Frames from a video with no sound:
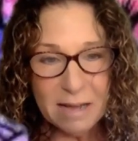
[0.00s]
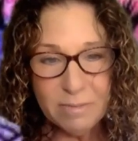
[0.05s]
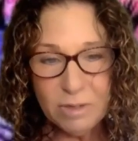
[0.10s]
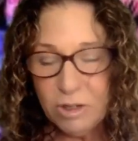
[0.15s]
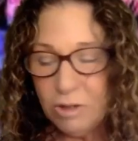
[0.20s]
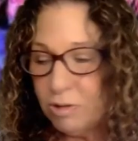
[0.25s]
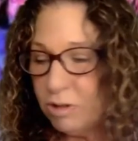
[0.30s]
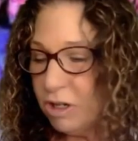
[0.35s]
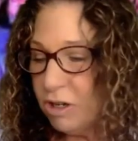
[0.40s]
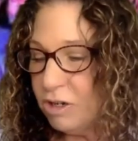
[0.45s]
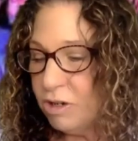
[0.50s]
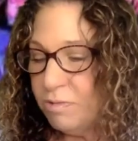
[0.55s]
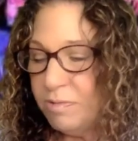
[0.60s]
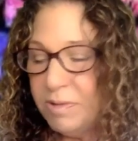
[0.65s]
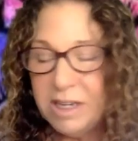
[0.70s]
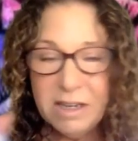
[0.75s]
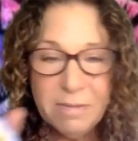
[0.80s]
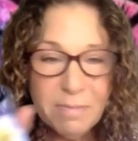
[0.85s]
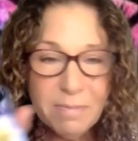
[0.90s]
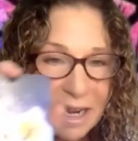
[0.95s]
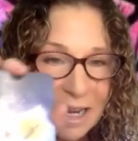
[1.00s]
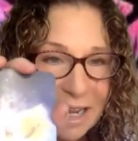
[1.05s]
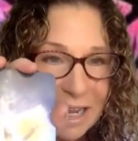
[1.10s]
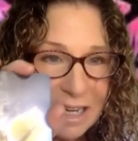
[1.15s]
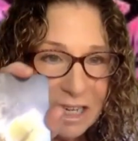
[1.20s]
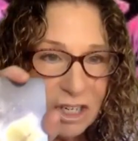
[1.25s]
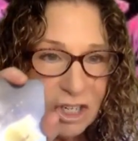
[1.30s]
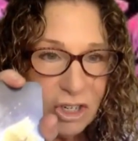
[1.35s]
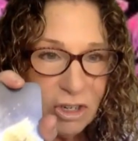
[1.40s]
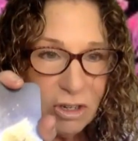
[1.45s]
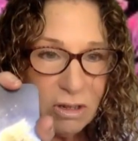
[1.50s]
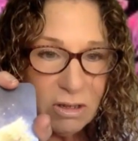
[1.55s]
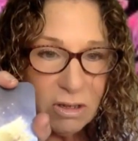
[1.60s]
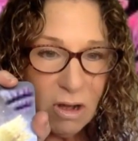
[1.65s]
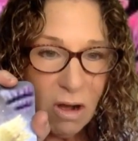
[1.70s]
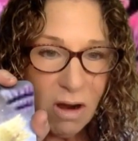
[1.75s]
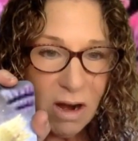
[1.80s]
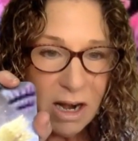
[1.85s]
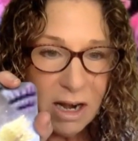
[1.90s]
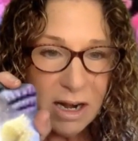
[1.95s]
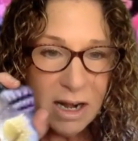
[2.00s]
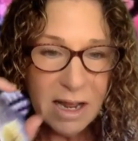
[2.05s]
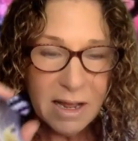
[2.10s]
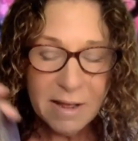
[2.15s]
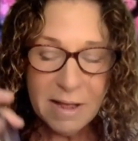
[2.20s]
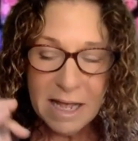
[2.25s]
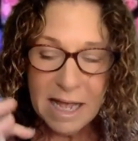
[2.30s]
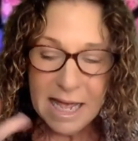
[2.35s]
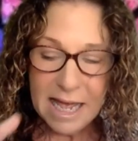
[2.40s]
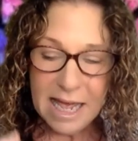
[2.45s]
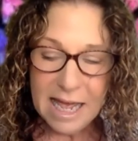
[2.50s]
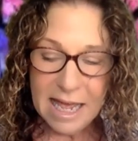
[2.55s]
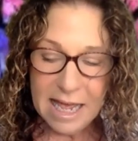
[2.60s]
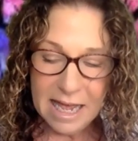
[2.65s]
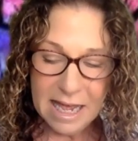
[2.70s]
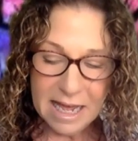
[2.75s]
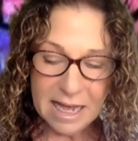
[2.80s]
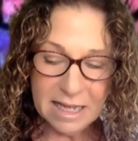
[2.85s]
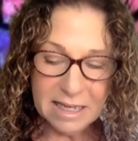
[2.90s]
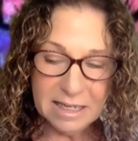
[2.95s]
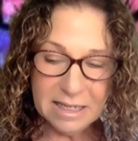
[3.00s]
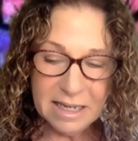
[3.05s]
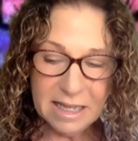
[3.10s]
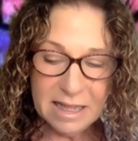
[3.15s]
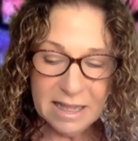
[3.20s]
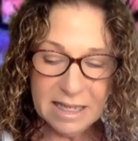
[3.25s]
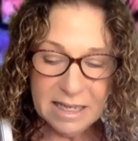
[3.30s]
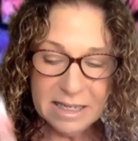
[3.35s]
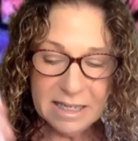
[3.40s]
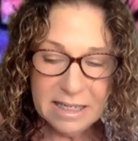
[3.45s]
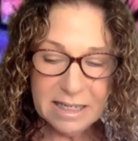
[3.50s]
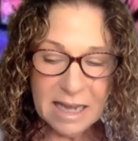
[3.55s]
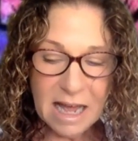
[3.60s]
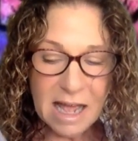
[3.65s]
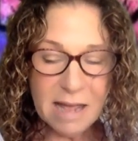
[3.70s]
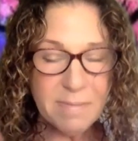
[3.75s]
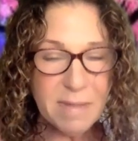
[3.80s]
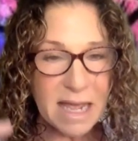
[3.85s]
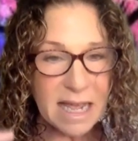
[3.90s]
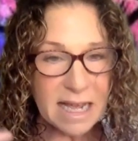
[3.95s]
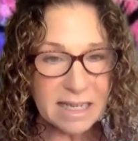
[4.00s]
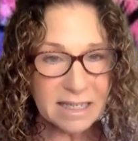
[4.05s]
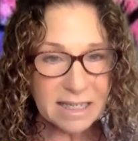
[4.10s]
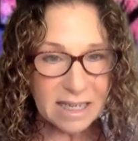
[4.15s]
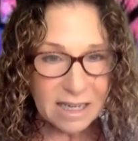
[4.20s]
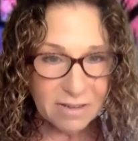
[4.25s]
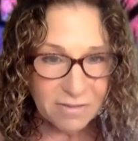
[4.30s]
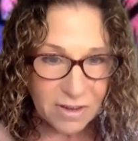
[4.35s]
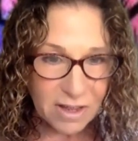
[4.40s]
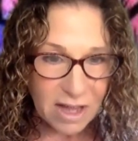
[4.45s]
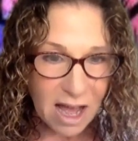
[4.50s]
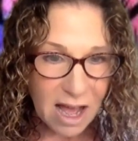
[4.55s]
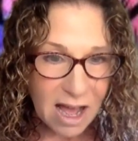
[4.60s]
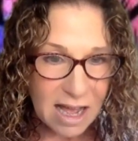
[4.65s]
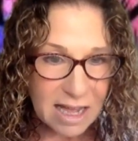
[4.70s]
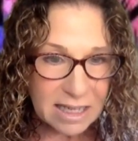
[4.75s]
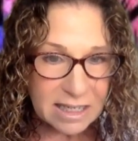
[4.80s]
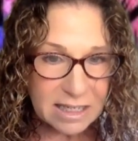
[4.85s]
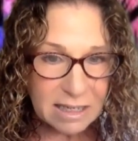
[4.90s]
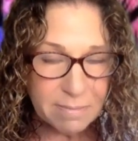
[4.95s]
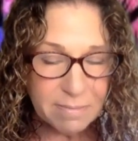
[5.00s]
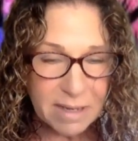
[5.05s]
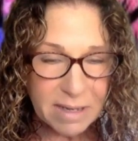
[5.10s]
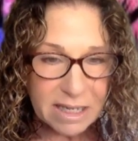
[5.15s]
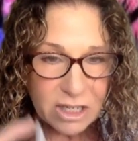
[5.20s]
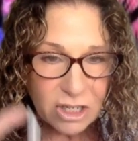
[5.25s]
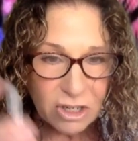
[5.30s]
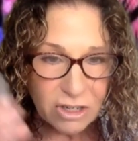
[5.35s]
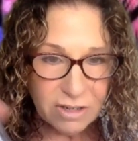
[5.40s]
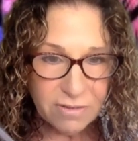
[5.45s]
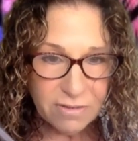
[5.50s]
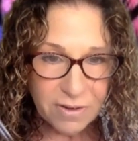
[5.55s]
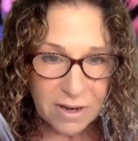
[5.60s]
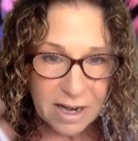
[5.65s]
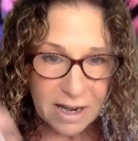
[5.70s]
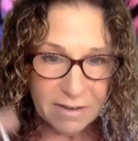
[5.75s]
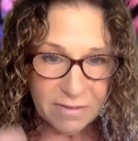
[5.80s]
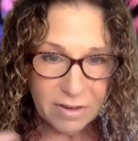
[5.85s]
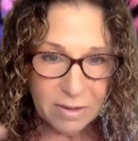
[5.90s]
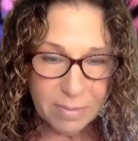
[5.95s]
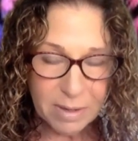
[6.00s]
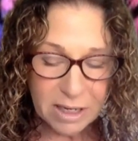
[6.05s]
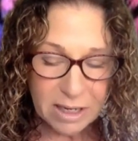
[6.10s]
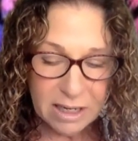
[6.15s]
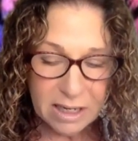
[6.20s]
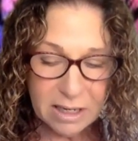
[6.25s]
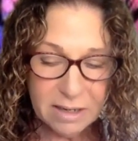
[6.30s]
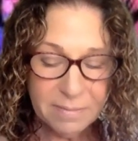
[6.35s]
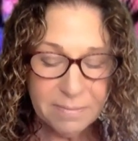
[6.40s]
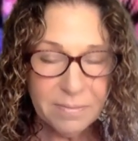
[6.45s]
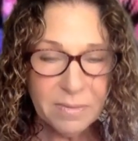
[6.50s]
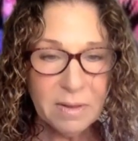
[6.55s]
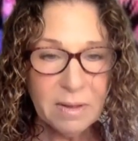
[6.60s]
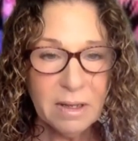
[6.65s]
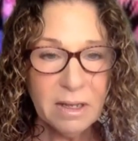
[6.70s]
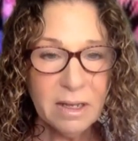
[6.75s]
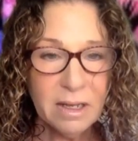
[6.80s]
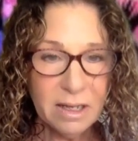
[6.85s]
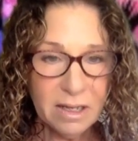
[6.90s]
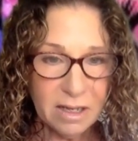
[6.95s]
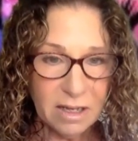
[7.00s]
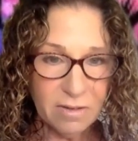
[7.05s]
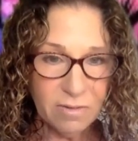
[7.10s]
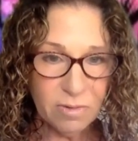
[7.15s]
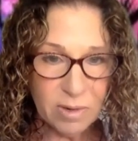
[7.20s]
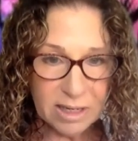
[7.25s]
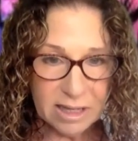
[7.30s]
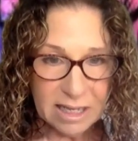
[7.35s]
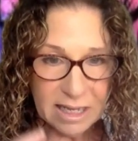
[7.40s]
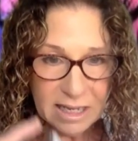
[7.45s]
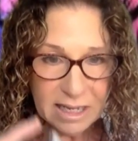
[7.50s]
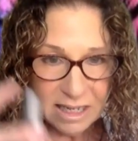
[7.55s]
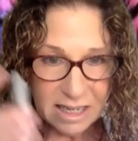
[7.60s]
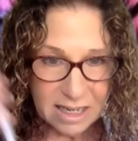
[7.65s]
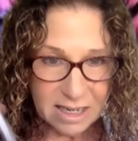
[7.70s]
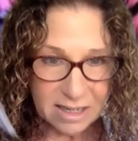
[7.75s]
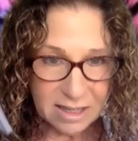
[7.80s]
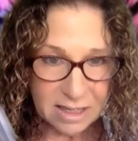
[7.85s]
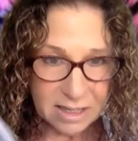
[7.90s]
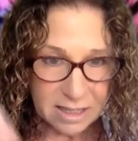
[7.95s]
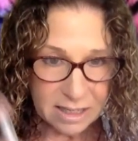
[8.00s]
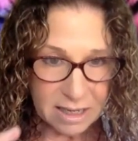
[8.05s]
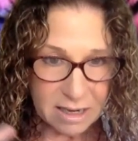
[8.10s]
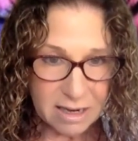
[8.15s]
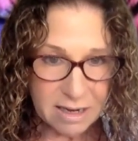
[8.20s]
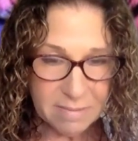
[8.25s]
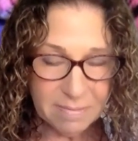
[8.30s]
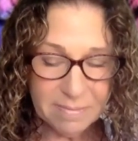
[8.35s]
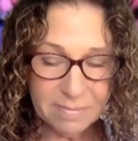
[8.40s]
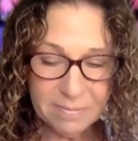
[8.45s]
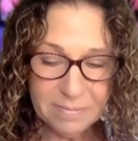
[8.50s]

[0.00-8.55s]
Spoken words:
I'm going to read my angel card. And this, I'm asking for the highest and best good for everybody of what they need at this time.